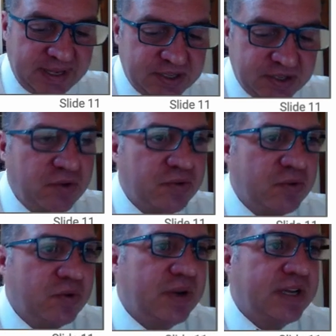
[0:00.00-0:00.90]
Let's go
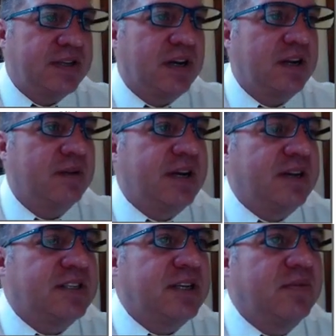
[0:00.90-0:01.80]
through and talk
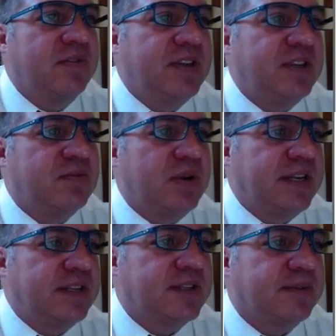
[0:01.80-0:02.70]
about some of these
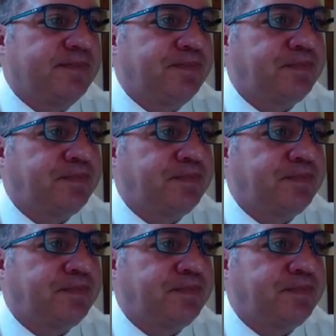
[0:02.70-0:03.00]
rights.